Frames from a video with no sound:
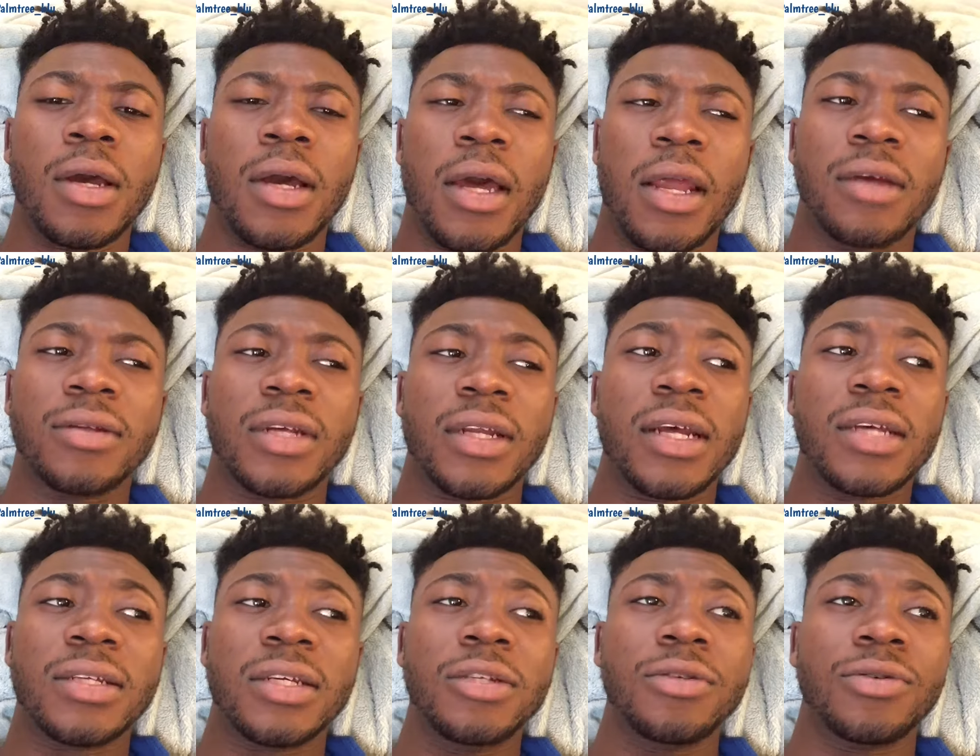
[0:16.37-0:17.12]
And I was like,
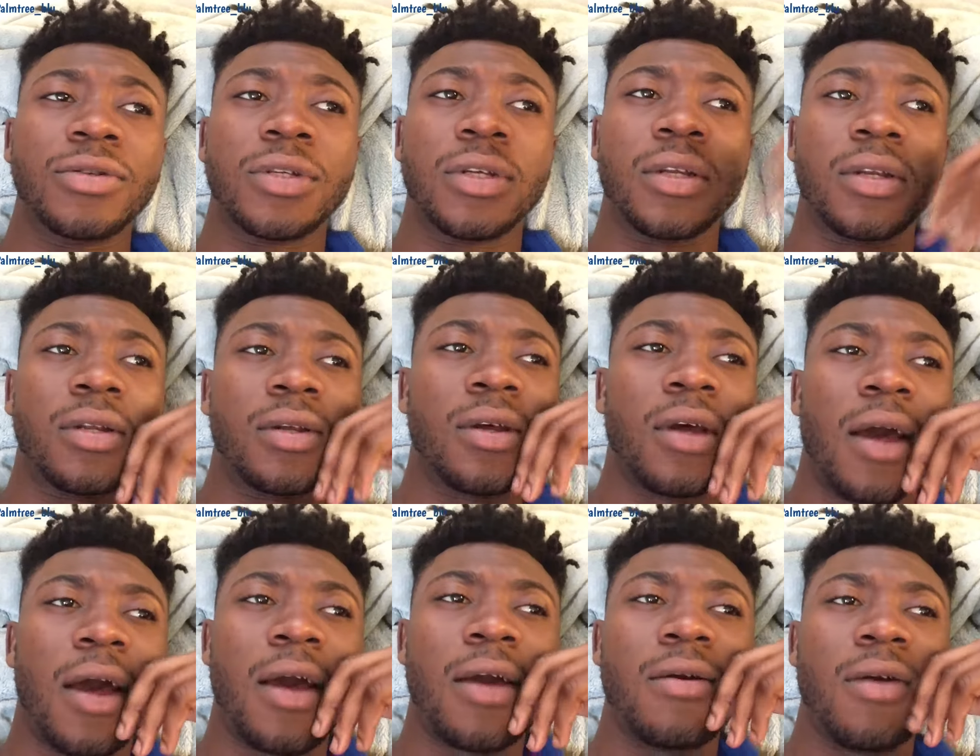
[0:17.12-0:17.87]
that's interesting.
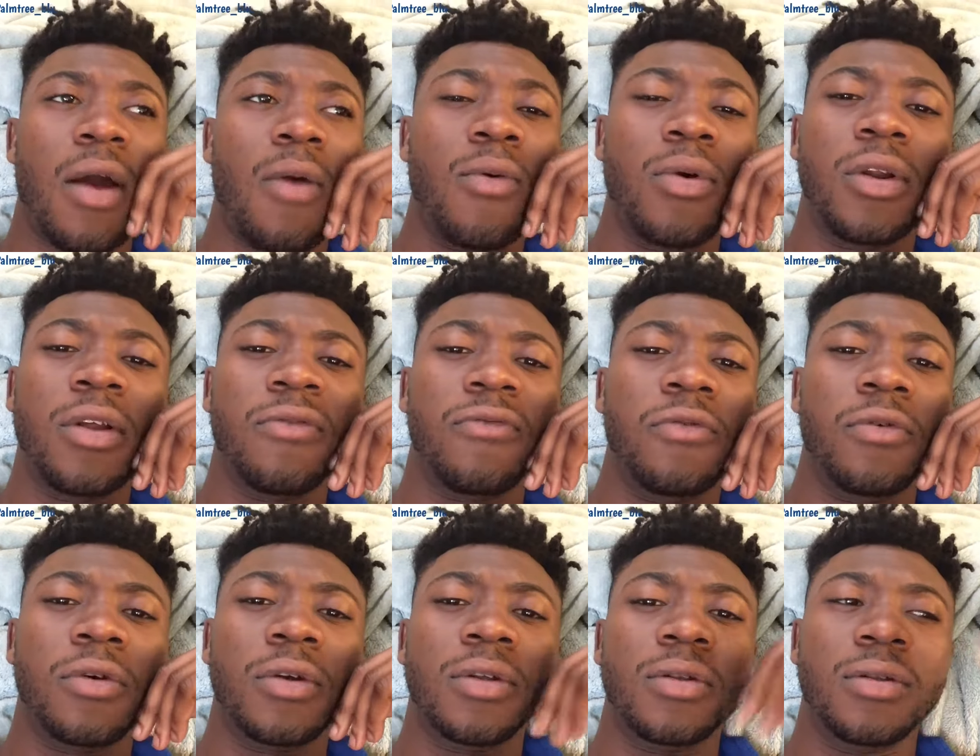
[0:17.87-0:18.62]
I, I wonder if
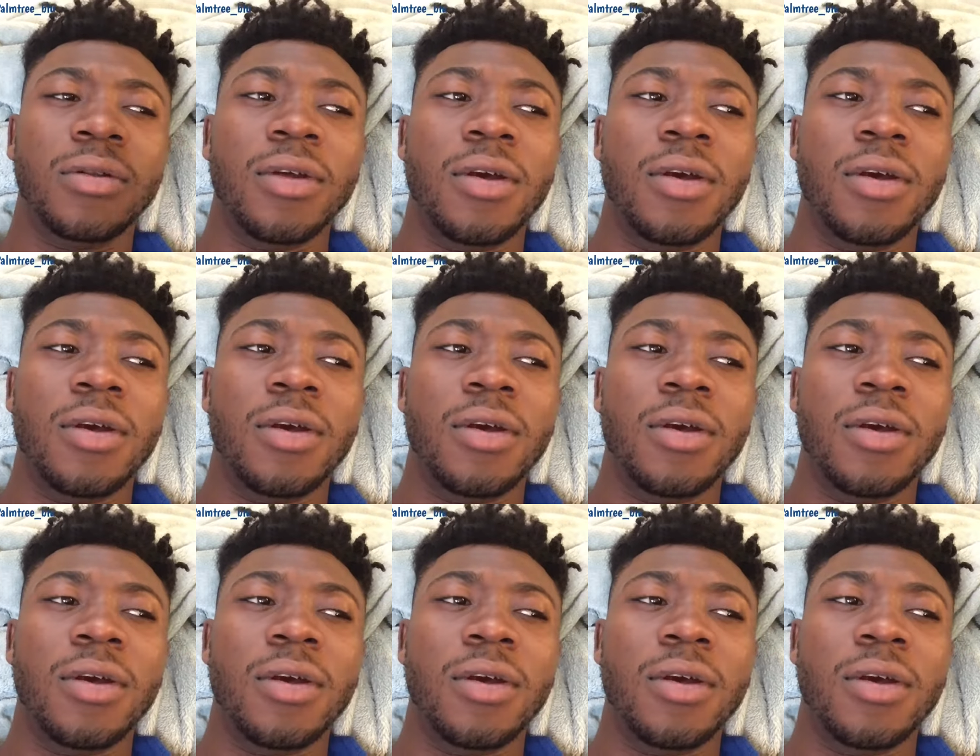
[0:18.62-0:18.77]
you could